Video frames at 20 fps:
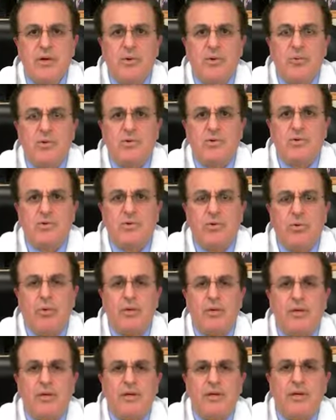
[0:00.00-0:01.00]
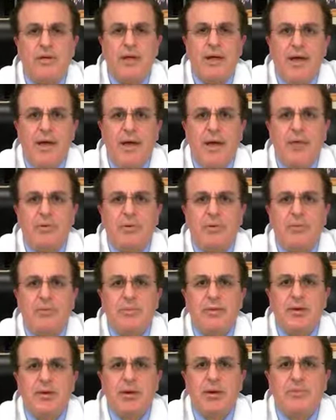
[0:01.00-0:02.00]
which is called the linea alba,
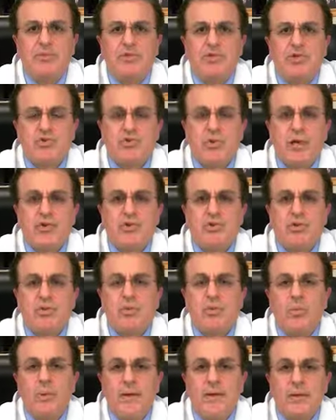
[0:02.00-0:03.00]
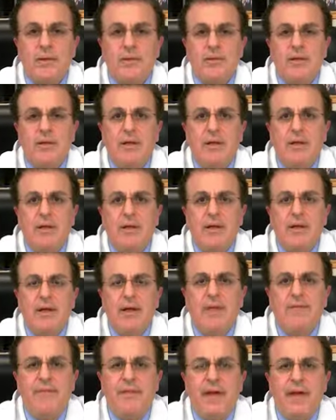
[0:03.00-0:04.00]
becomes stretched and weakened,
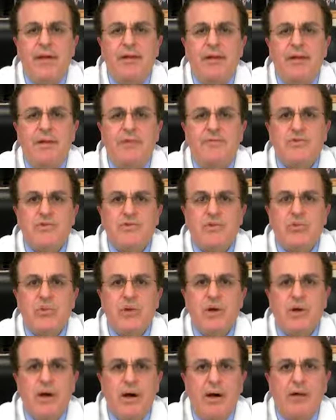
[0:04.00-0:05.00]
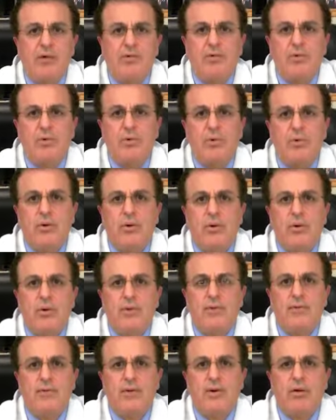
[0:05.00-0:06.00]
and that gives you a contour
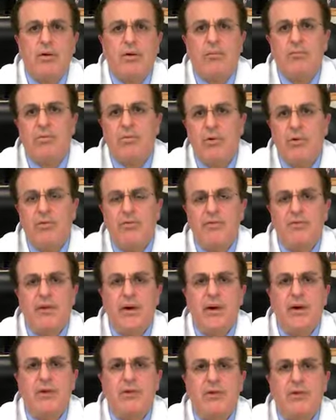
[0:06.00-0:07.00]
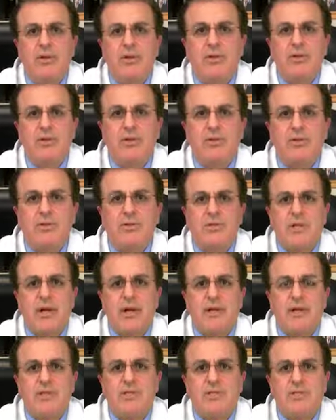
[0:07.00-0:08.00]
that on profile looks
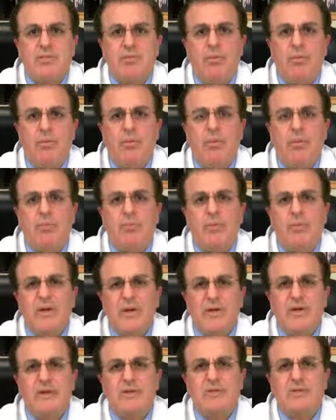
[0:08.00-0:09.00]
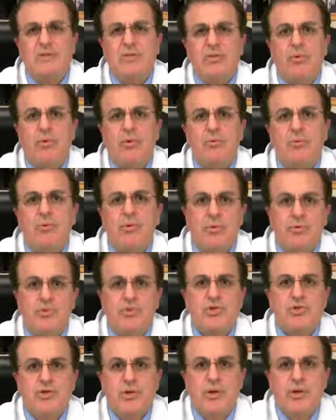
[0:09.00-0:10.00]
like a small weakness or a
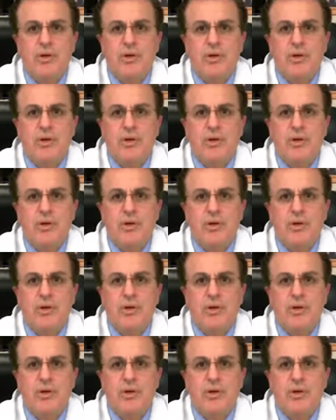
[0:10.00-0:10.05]
pooch.